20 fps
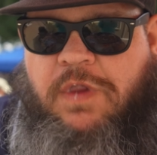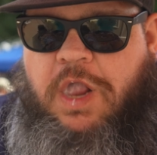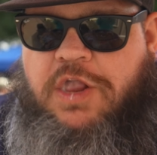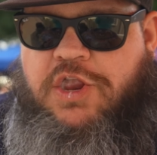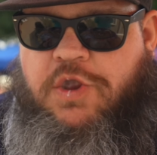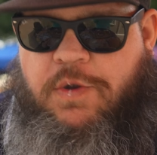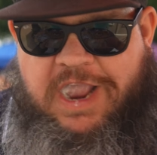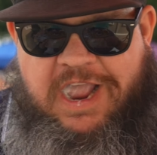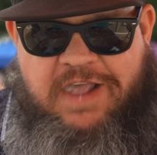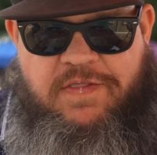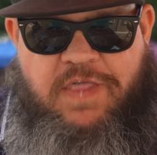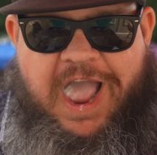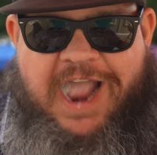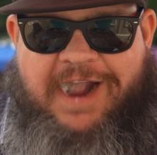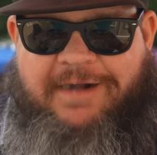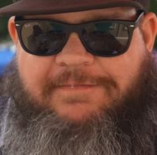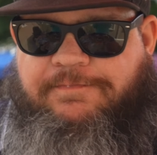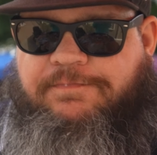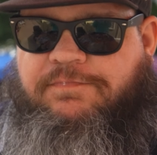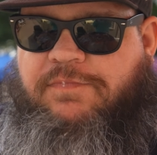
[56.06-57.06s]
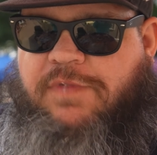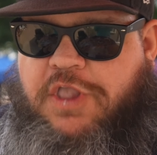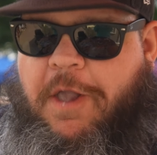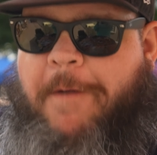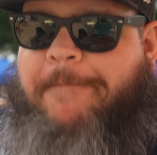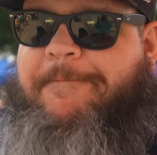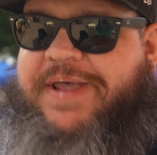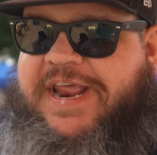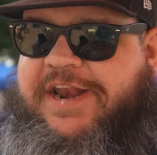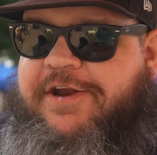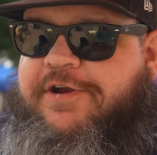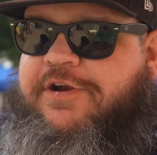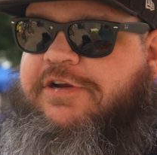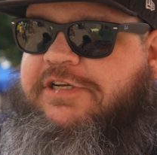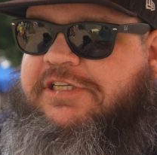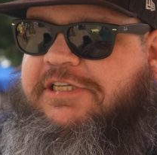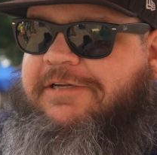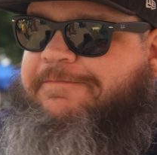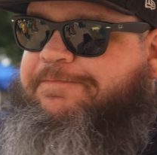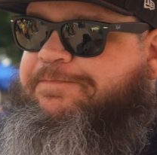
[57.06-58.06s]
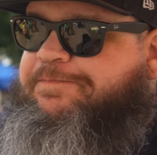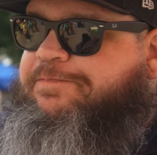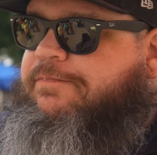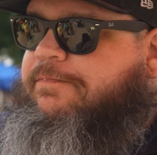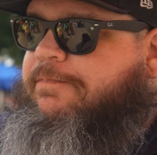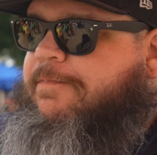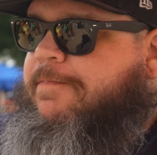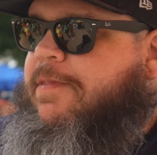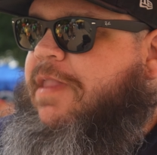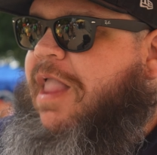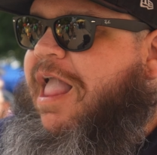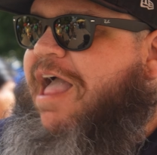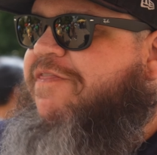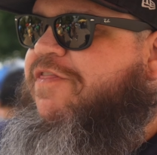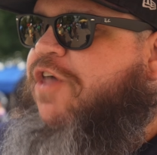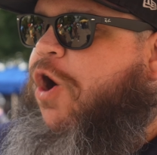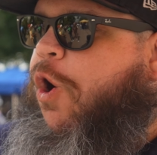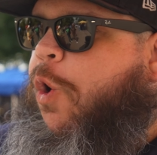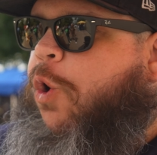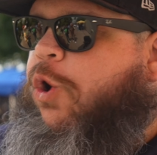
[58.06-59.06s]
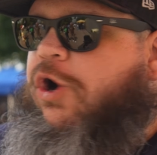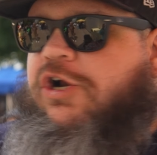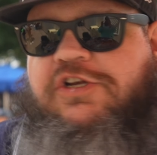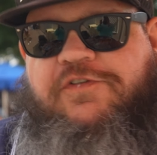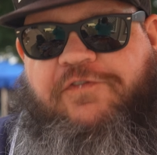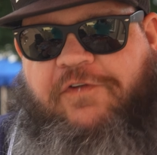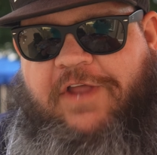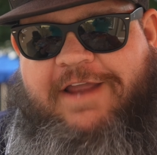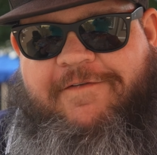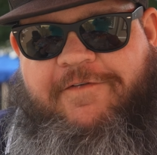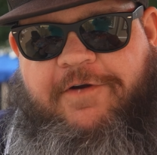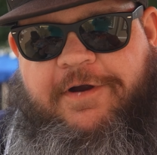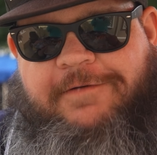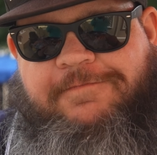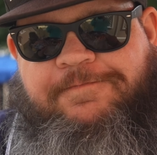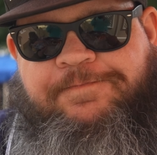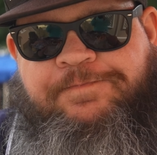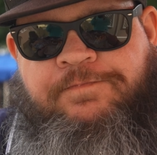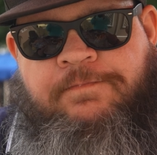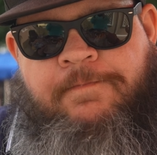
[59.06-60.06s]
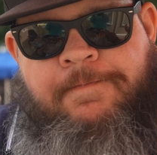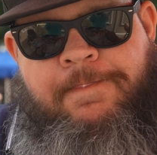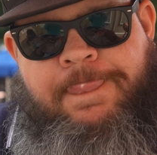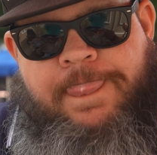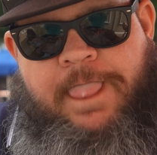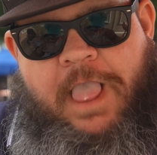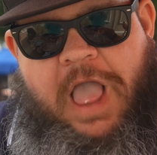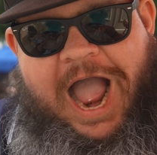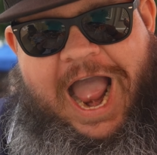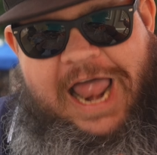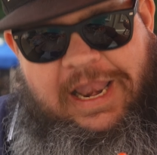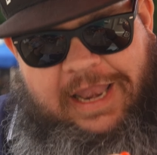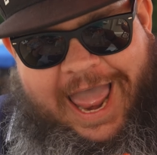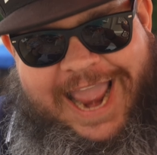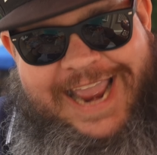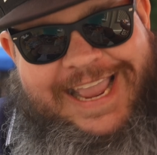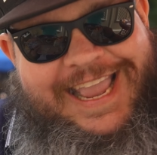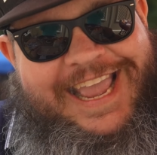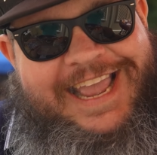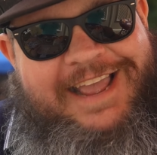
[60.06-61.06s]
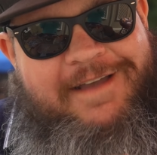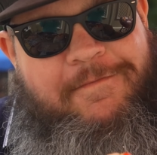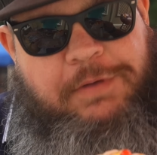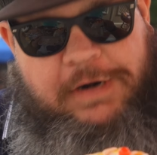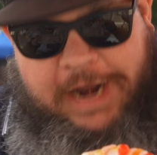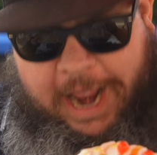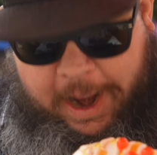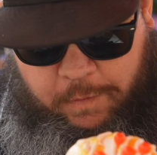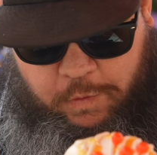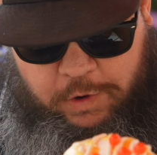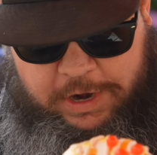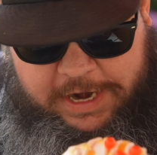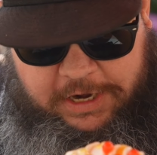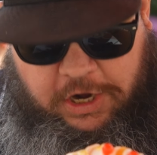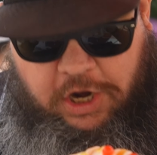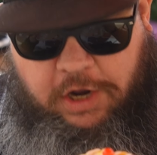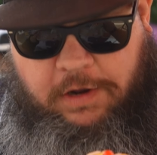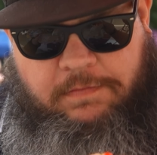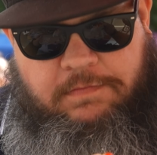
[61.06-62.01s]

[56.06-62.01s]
You get like the bitters, and the orange flavor, I like it, but I wouldn't.